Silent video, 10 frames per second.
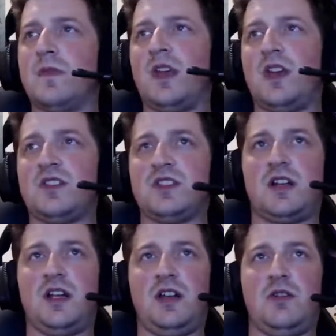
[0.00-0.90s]
yeah, and just a
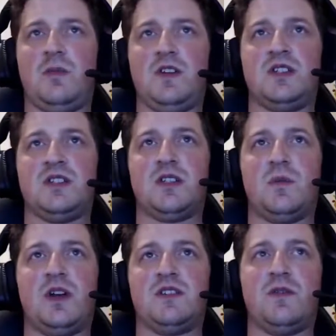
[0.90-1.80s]
cleaner image in some
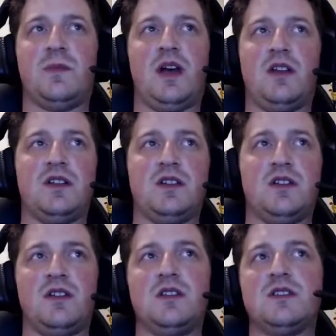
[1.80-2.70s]
ways for part of the
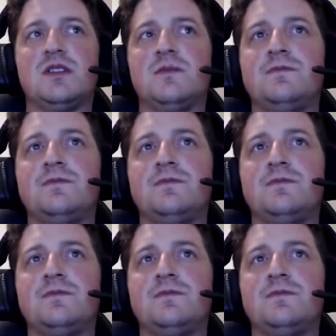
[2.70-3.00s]
series.